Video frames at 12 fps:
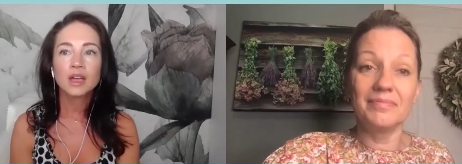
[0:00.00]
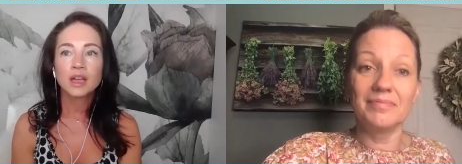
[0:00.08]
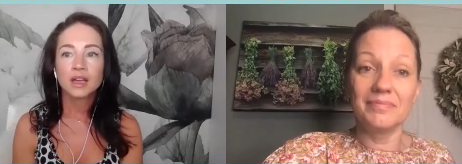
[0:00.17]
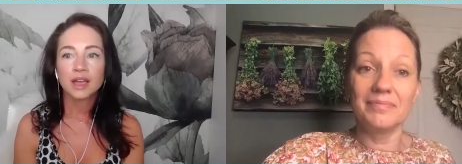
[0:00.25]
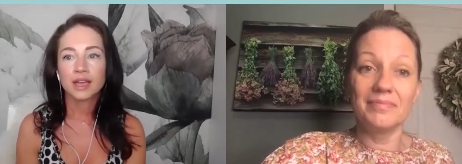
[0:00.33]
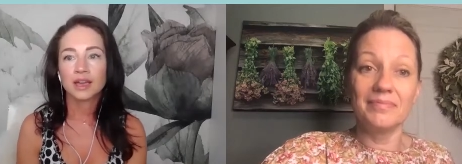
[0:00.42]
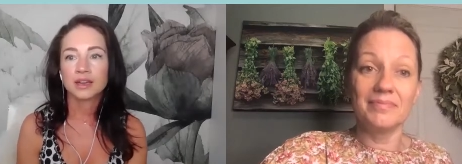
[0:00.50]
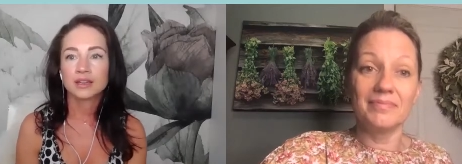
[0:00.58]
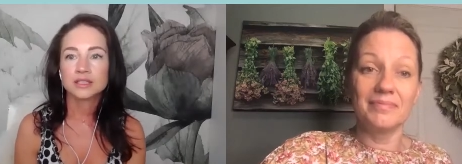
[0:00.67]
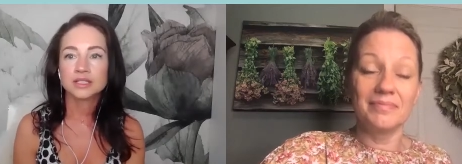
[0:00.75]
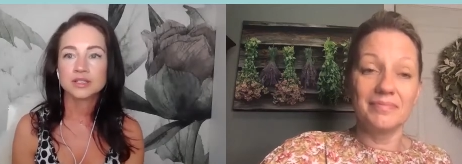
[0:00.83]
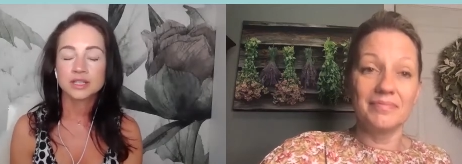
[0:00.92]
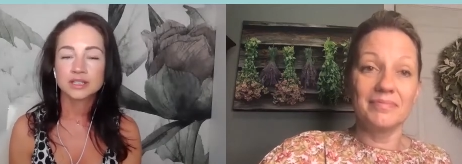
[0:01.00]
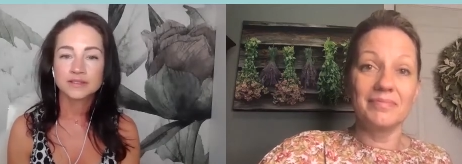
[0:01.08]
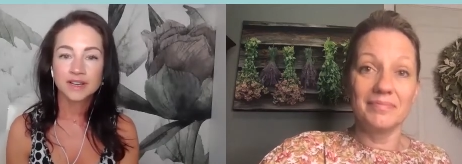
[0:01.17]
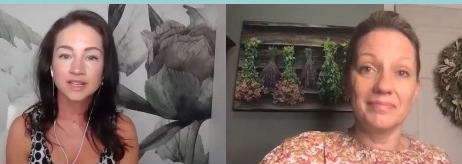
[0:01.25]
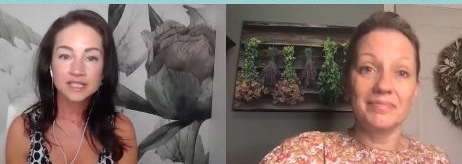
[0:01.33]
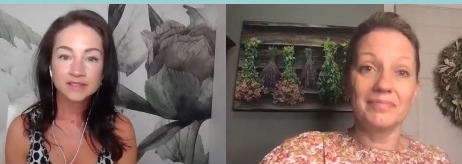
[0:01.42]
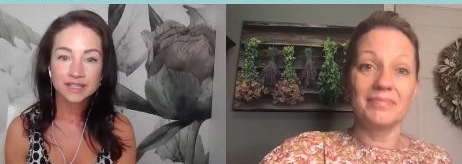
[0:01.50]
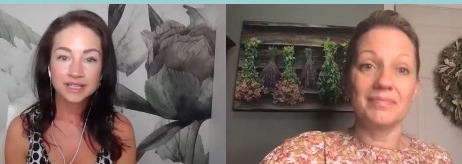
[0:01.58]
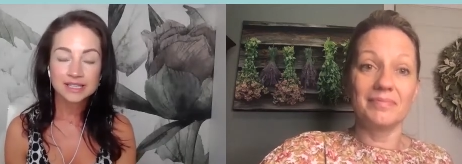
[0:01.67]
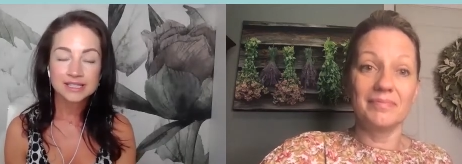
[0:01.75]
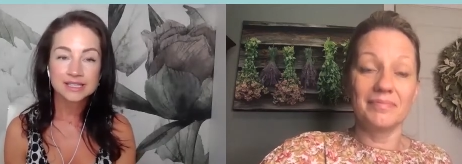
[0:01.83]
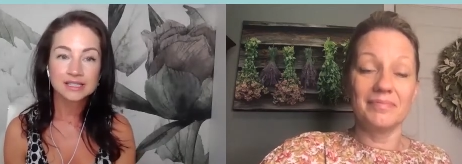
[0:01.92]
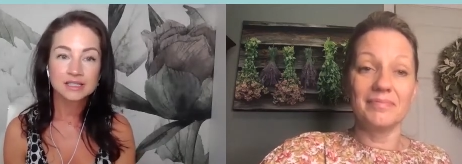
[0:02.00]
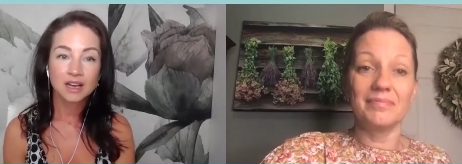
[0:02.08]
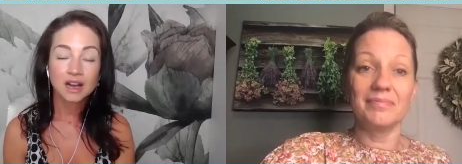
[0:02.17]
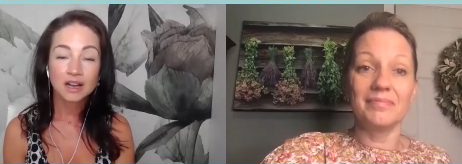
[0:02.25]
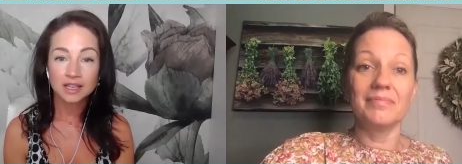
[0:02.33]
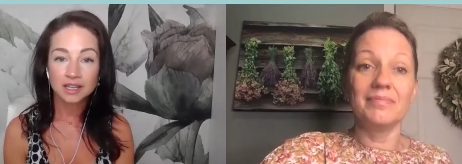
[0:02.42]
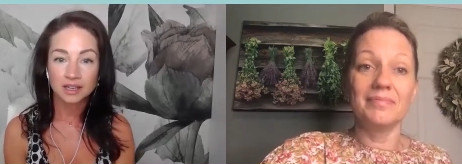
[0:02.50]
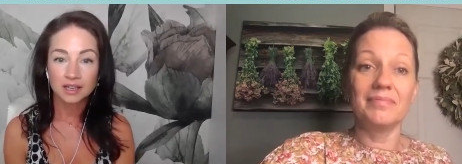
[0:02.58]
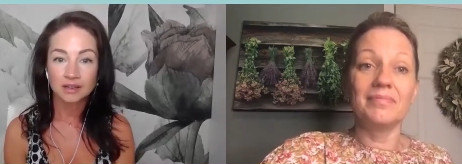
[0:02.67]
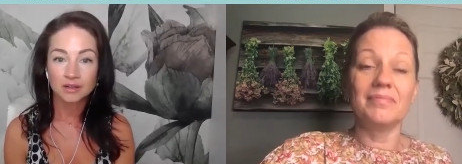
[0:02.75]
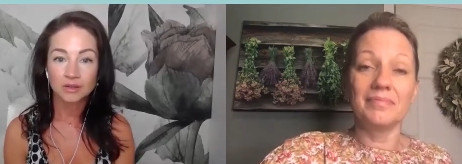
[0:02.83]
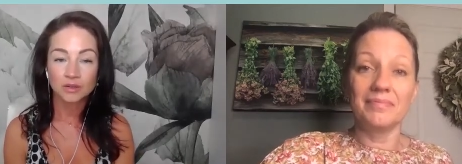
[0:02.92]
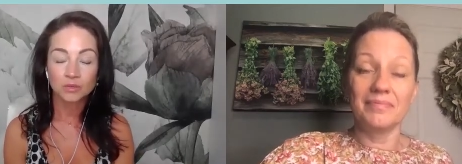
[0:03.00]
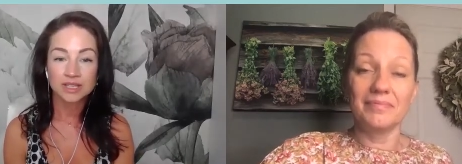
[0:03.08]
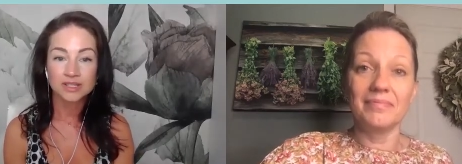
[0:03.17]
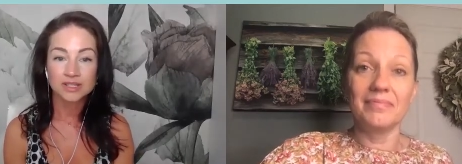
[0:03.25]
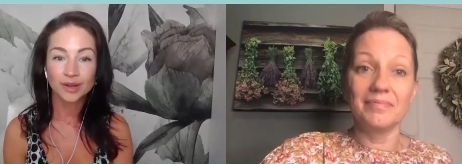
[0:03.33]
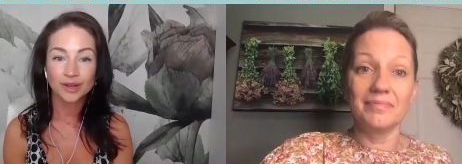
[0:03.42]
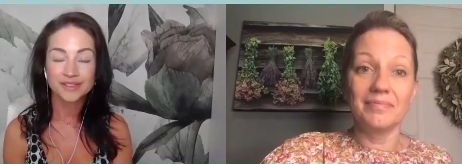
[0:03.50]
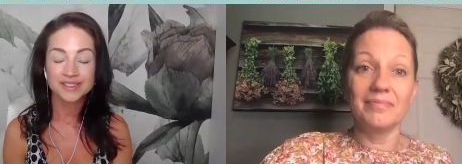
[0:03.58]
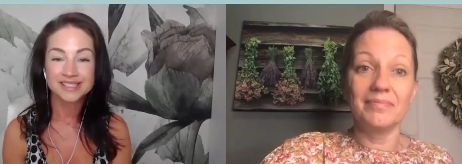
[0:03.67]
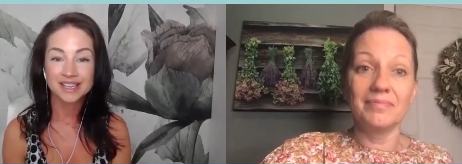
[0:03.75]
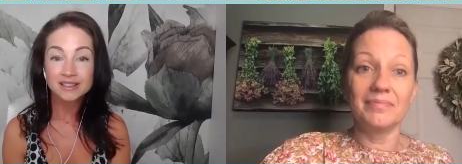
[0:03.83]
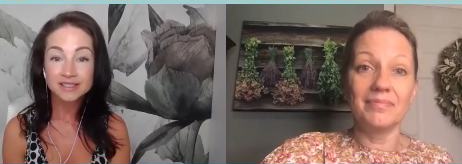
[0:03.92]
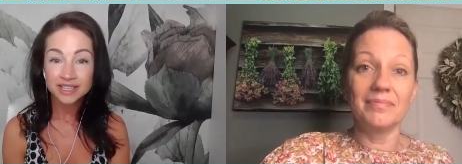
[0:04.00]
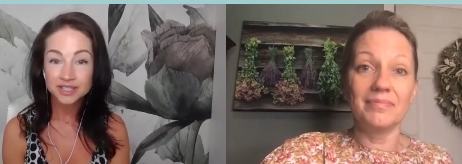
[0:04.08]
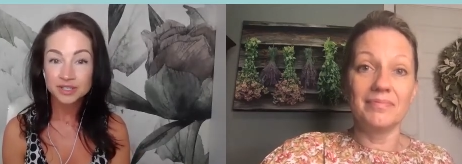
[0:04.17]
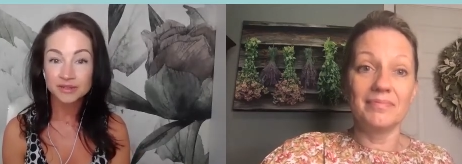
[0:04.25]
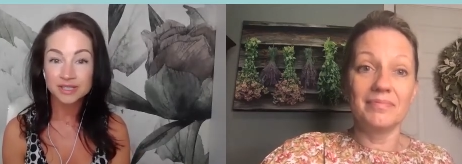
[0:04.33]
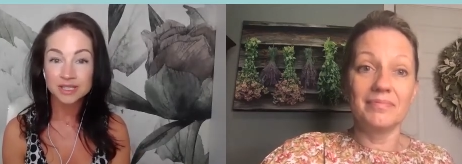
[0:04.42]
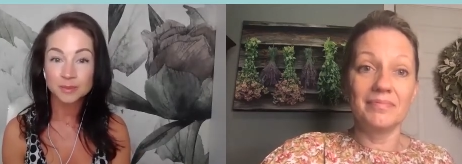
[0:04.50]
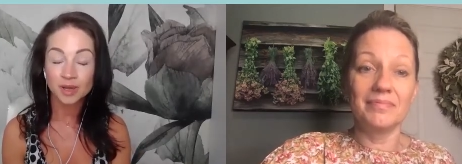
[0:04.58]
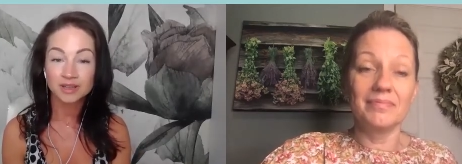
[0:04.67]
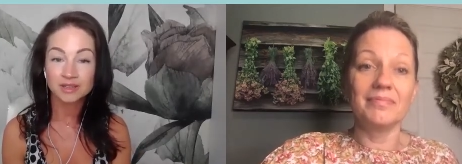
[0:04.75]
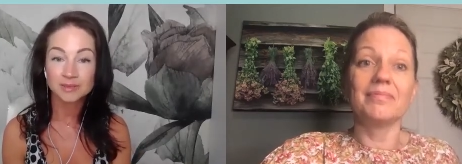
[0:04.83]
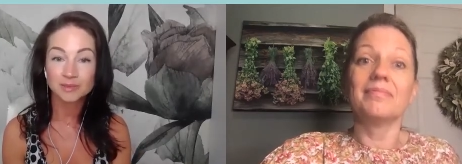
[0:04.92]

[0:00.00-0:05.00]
Speaker 1: And you can effectively get stuck in what's called the cell danger response,